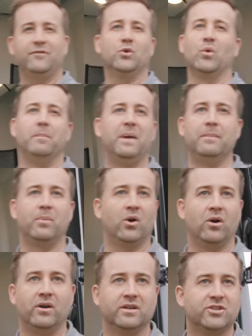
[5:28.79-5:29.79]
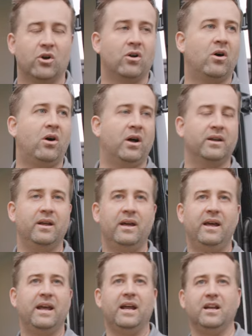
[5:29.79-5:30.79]
have to remember to turn on
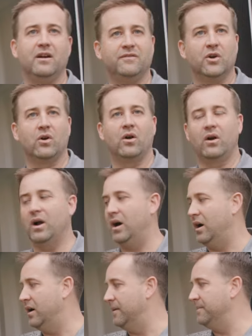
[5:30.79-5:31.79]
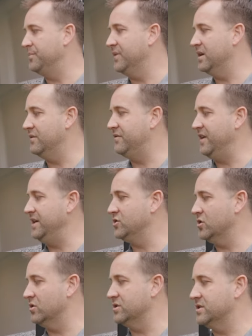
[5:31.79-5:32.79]
any of your
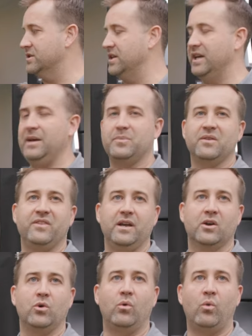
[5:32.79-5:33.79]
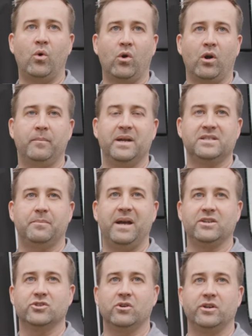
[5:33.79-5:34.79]
features to keep the vehicle warm and to
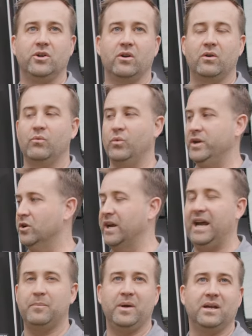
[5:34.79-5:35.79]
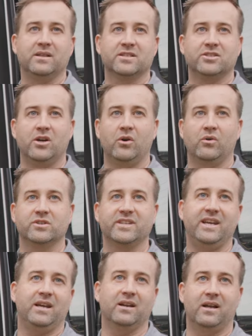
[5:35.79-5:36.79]
make sure you're, when you're camping in the snow or
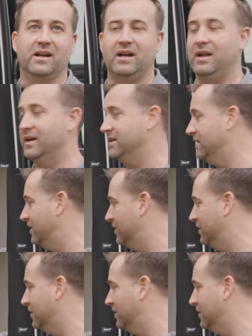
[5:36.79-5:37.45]
skiing like I like to